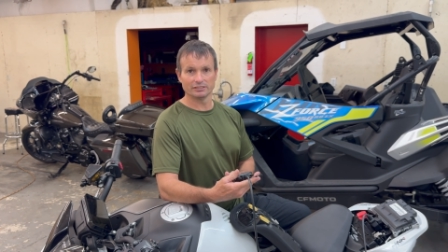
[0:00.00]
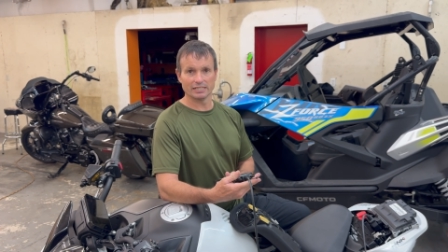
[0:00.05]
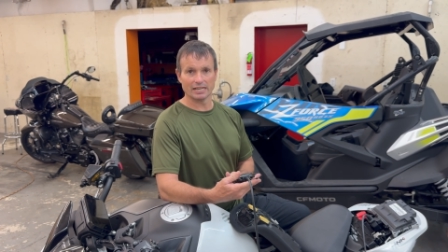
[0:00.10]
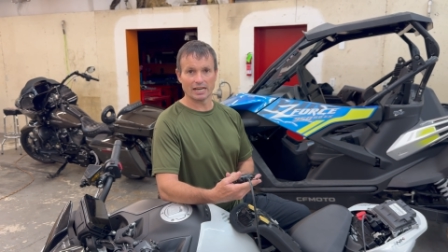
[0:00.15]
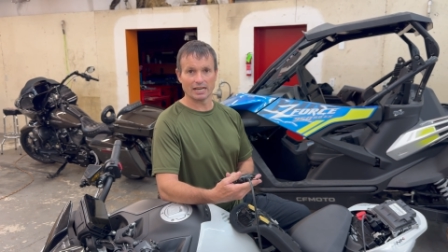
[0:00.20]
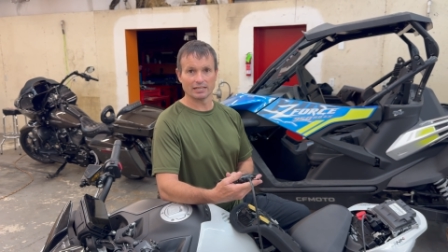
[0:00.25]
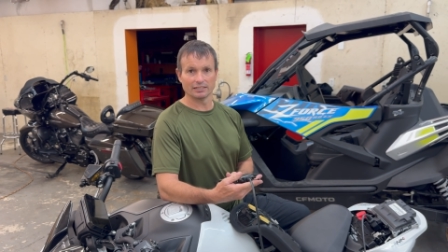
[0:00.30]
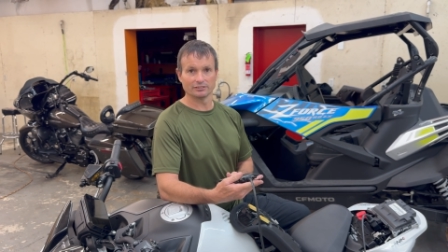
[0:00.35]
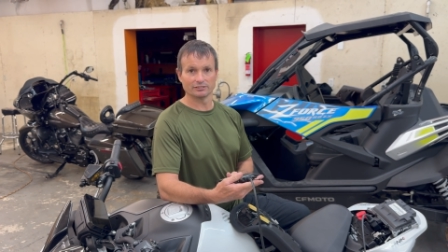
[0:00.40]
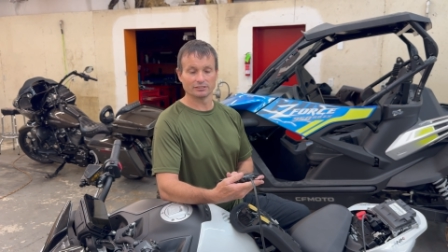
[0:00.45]

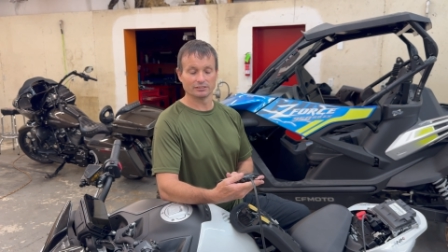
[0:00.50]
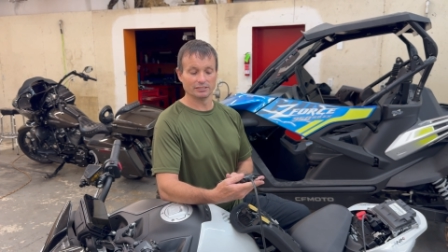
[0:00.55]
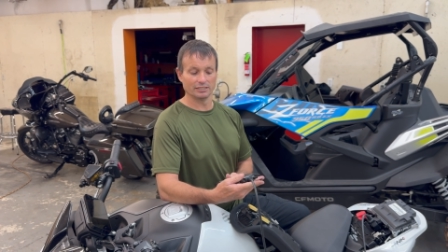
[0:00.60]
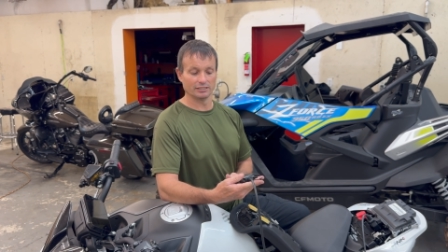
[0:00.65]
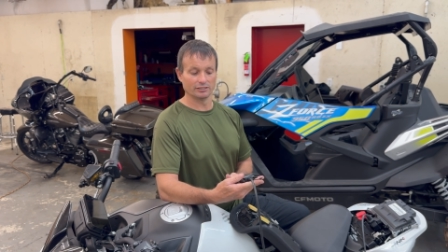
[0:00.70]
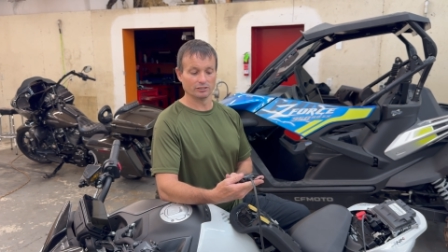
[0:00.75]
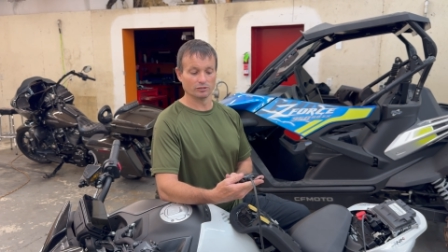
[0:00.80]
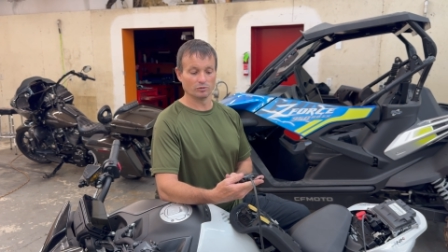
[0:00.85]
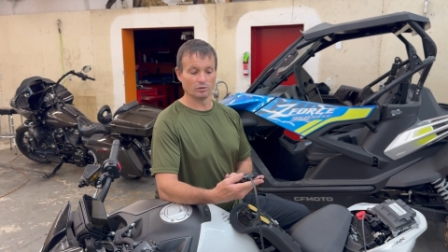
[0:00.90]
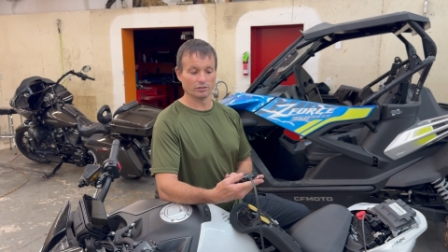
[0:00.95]
guys that
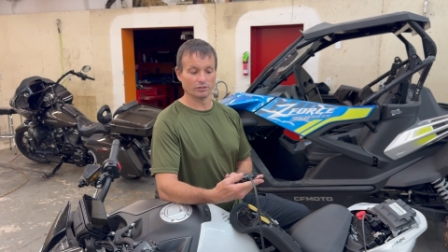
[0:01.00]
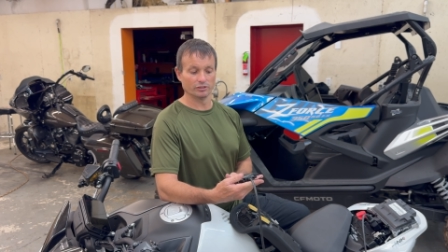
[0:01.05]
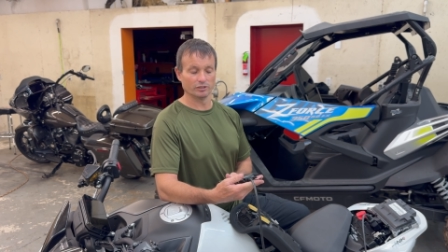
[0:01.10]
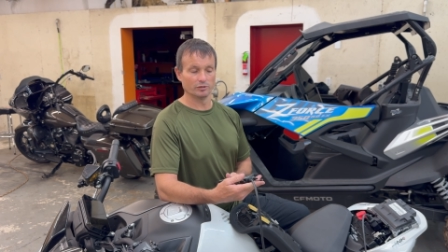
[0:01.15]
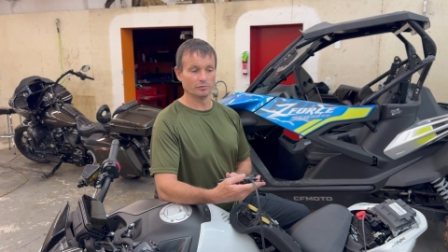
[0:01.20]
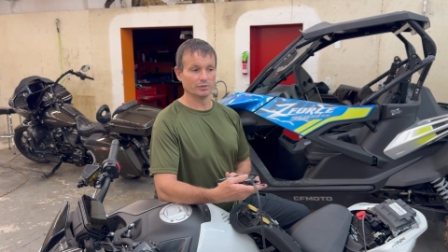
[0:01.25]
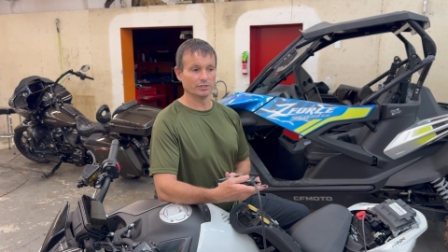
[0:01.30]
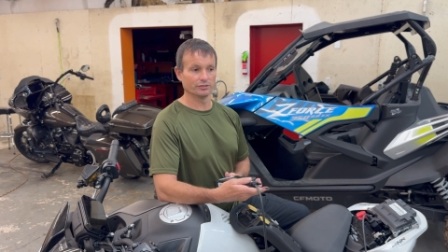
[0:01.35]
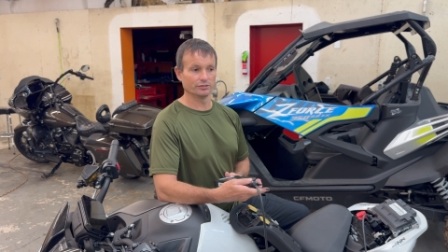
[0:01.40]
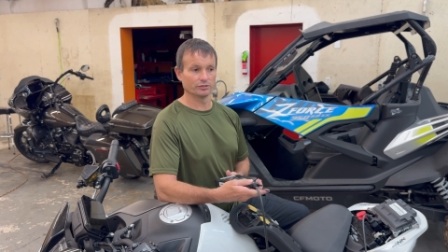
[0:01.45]
are wanting to
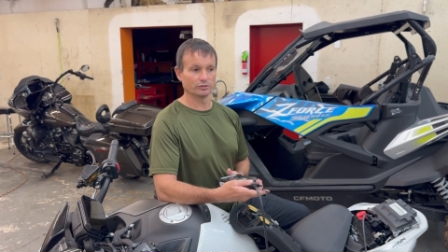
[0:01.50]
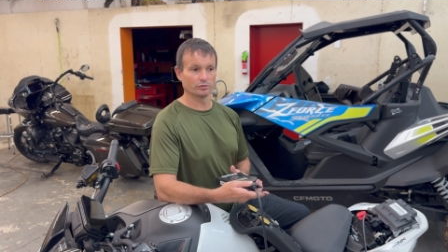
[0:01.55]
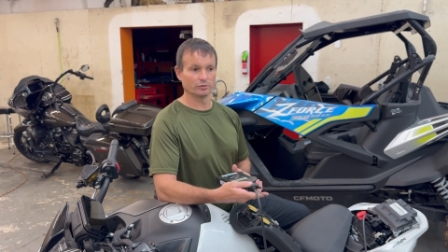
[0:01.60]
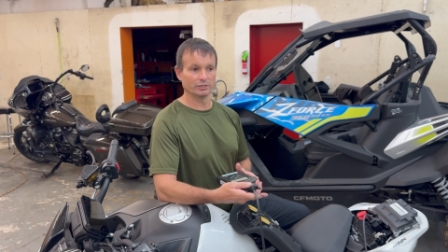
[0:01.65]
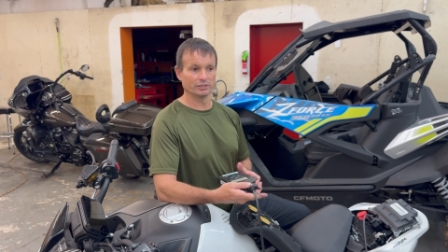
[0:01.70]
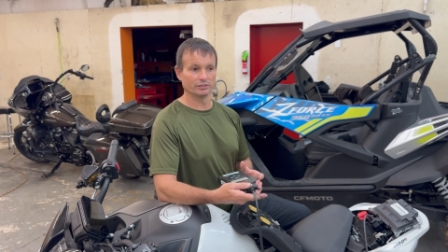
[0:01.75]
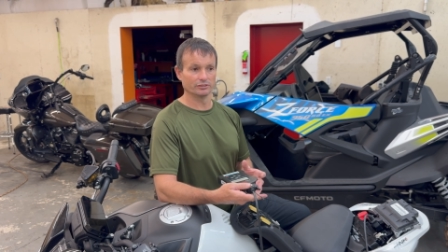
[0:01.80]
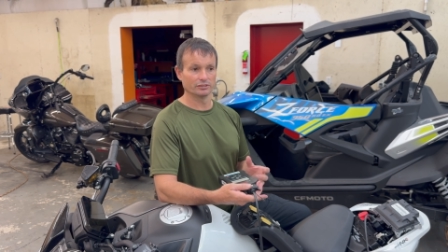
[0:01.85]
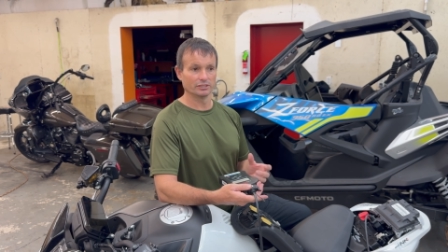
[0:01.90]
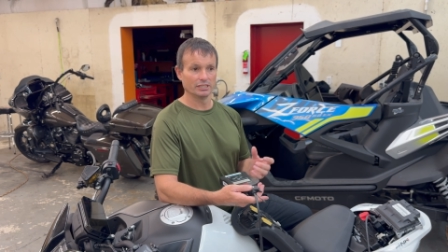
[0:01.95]
do business
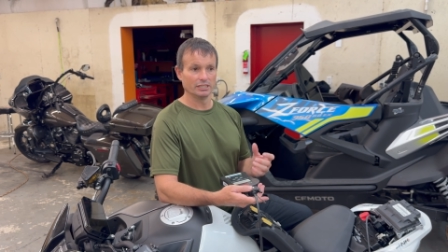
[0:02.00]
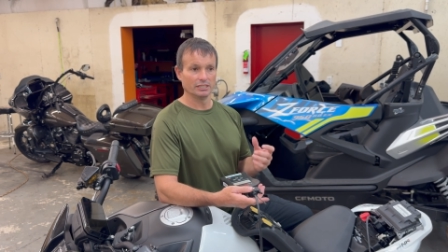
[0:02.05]
with us,